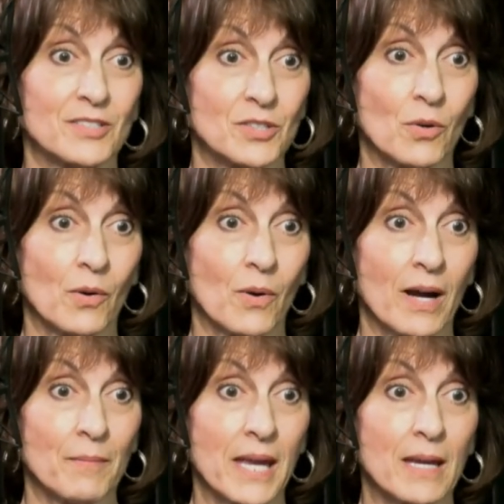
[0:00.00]
So
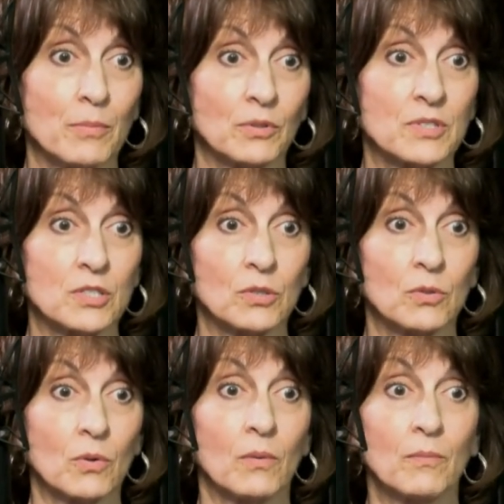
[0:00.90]
I'm able
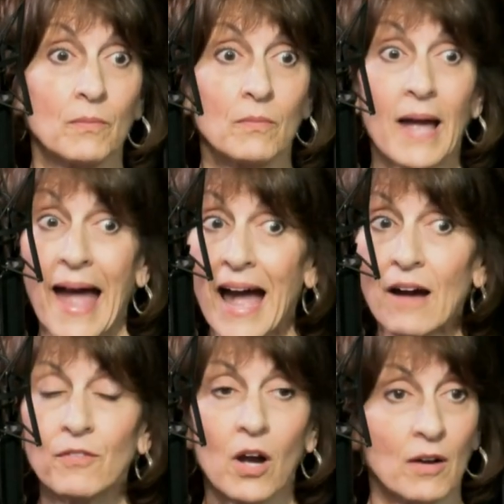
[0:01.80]
to
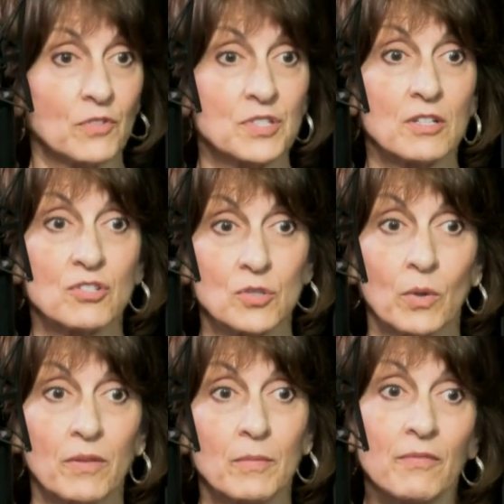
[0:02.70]
have conversations
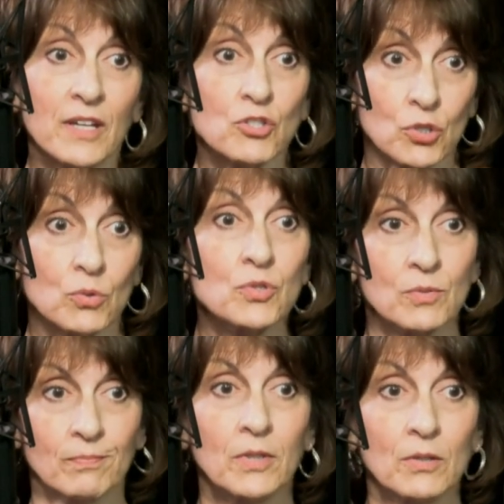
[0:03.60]
with them if they choose.
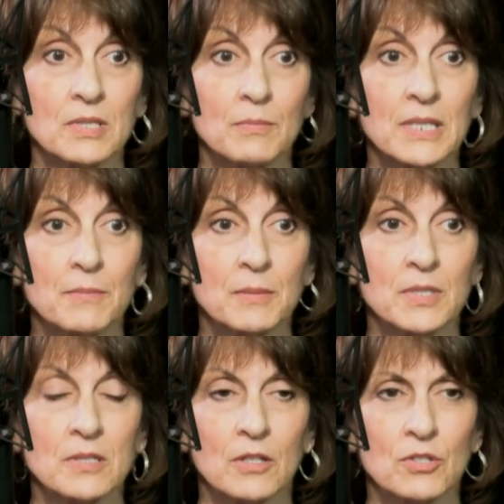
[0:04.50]
You know, sometimes a
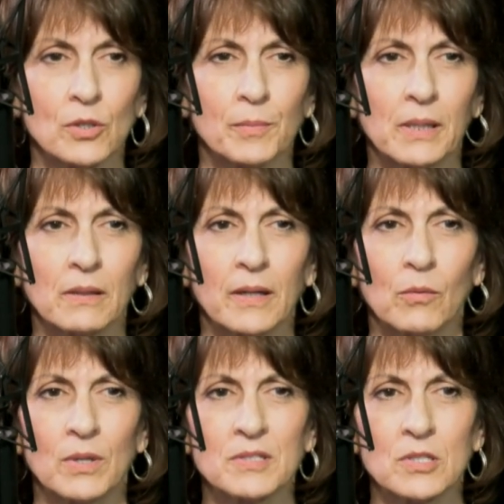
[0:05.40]
massage therapy client
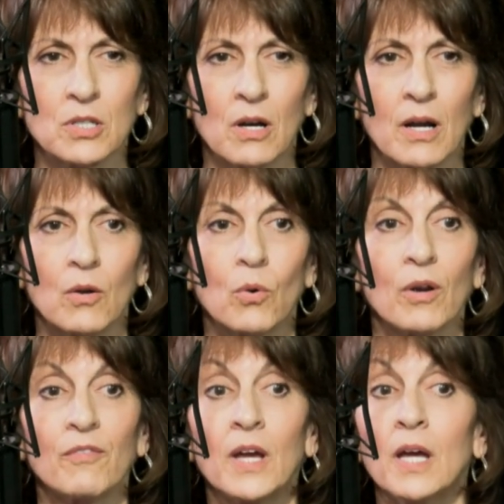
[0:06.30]
wants to talk, or
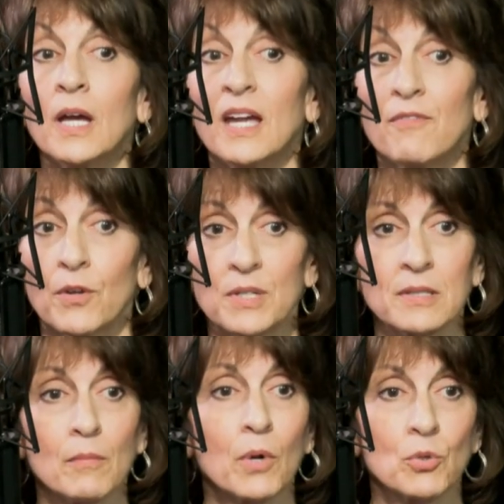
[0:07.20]
if, if there is an
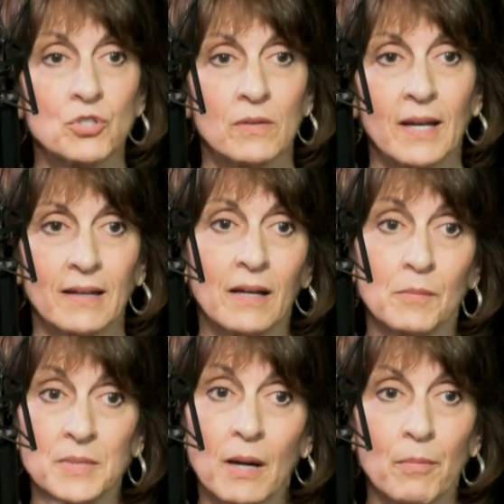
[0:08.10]
emotion that
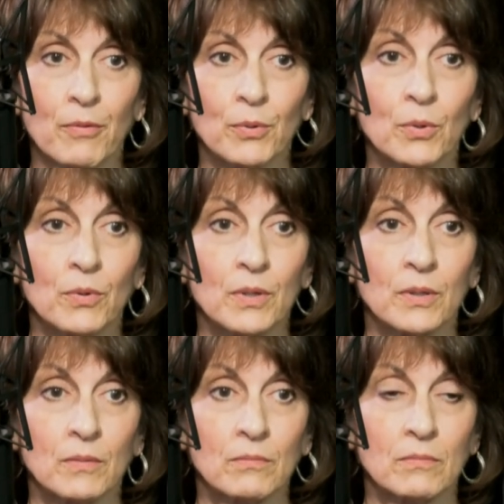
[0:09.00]
comes up through
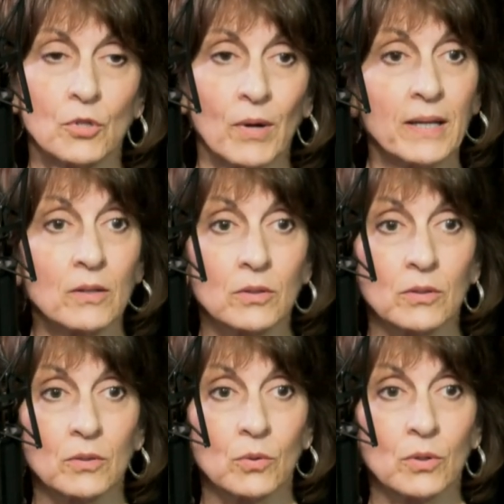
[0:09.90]
the
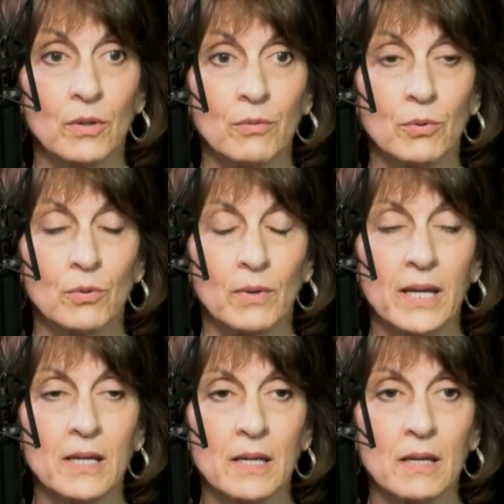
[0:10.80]
cranial or through the
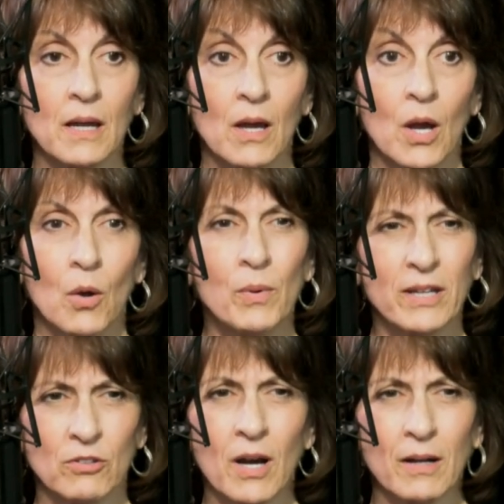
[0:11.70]
Reiki, we
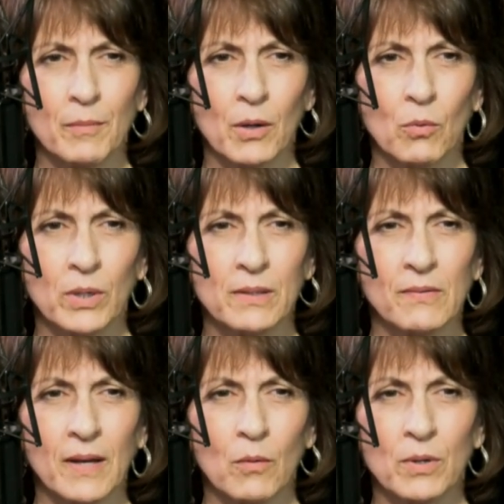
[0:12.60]
can talk about what is that?